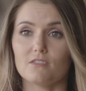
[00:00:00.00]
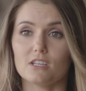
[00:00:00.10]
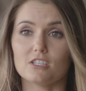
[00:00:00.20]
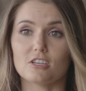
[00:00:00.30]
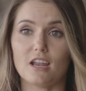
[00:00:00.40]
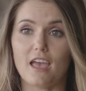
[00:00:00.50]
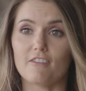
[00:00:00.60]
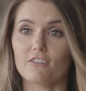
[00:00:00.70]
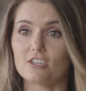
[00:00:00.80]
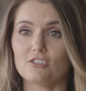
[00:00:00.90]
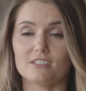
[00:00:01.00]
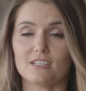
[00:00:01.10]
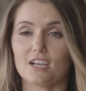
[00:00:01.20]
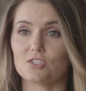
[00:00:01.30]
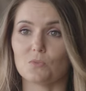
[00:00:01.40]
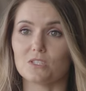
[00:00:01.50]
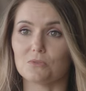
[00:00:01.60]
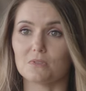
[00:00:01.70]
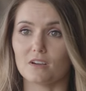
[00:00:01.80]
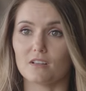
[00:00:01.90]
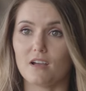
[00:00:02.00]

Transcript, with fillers: of each and every transaction we do with our